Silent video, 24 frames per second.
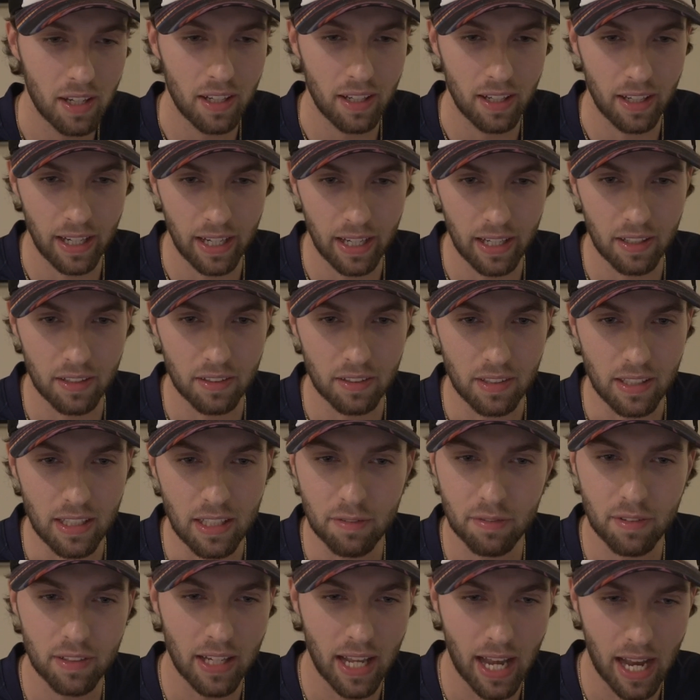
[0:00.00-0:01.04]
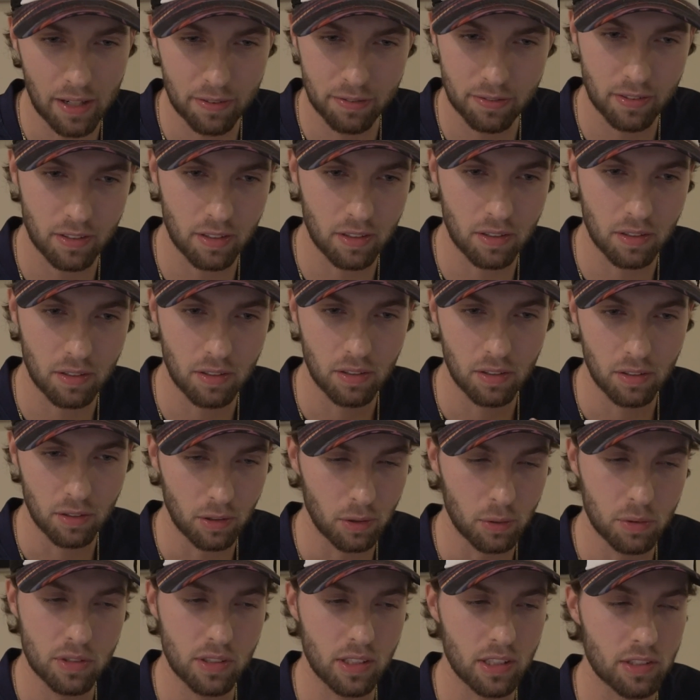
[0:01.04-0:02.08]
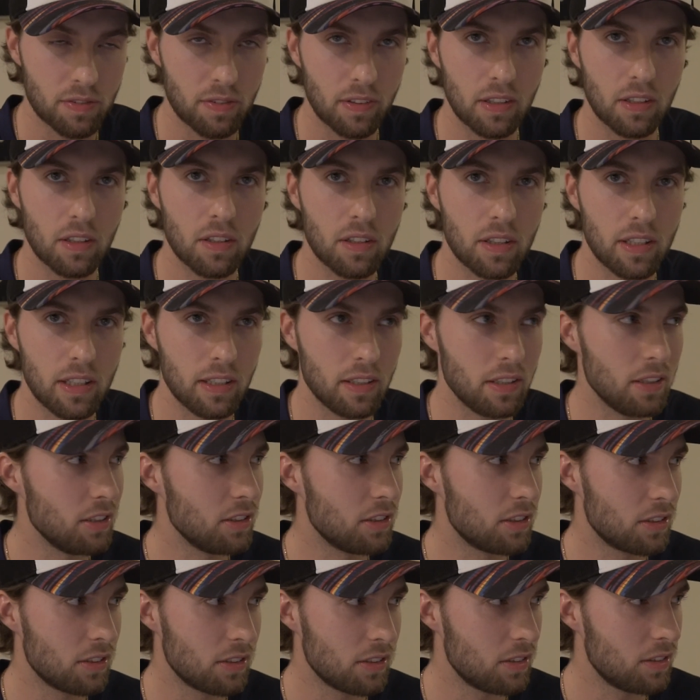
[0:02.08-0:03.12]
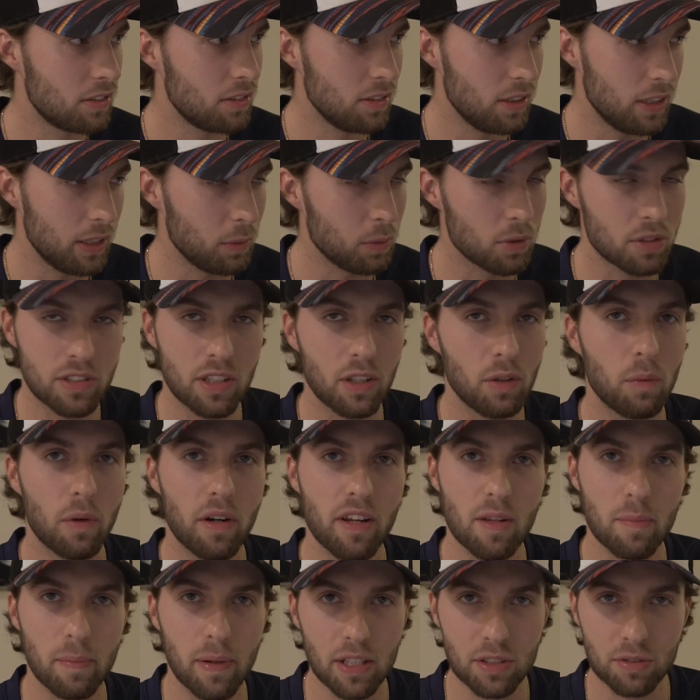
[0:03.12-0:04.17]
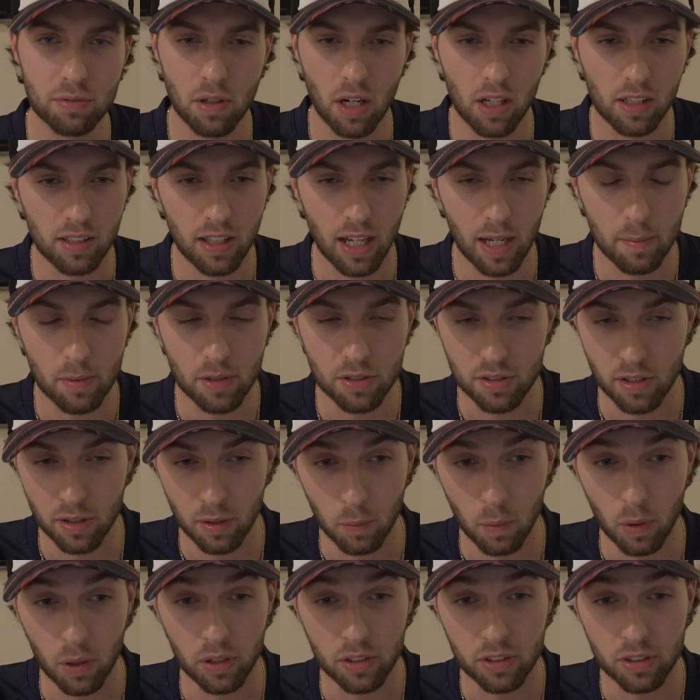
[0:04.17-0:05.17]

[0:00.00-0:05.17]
And even after losing his finger, he was still one of the best rock climbers in the world.